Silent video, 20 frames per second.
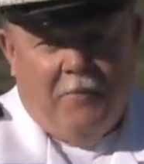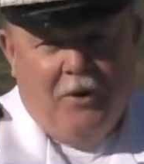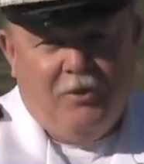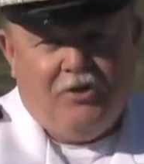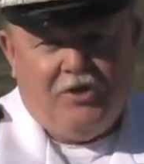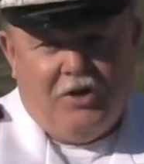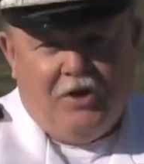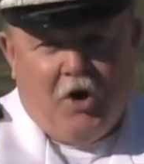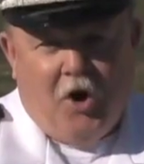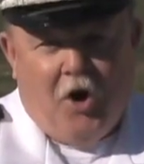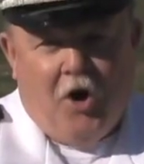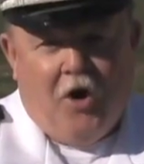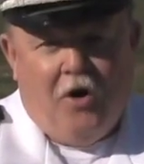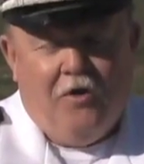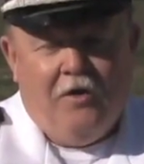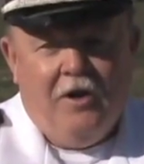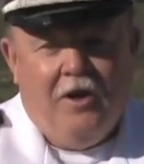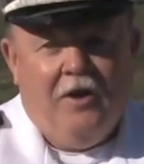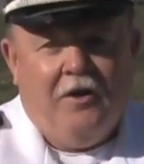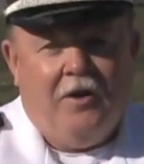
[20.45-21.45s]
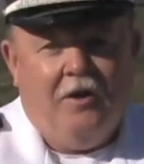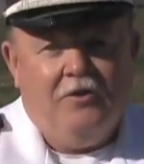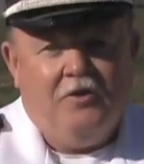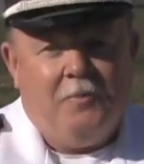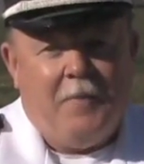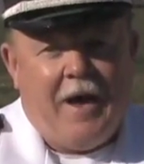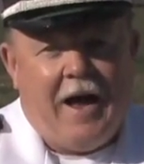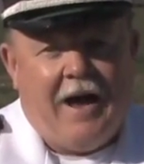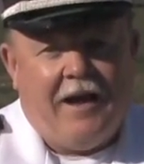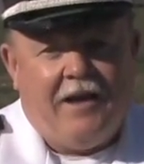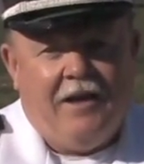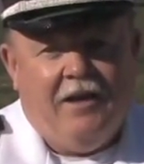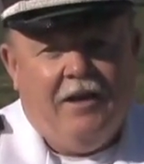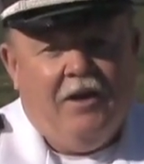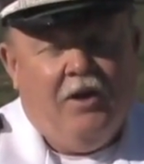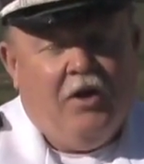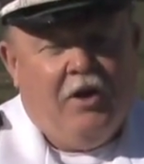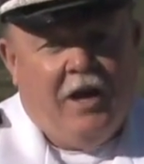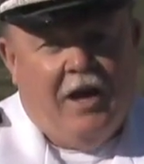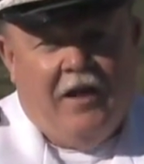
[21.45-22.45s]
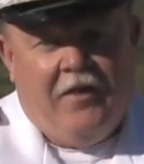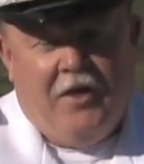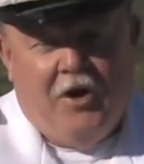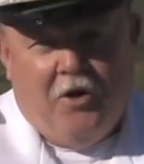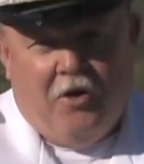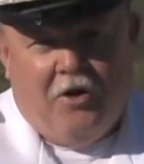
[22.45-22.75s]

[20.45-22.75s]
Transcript: bosun call goes back in the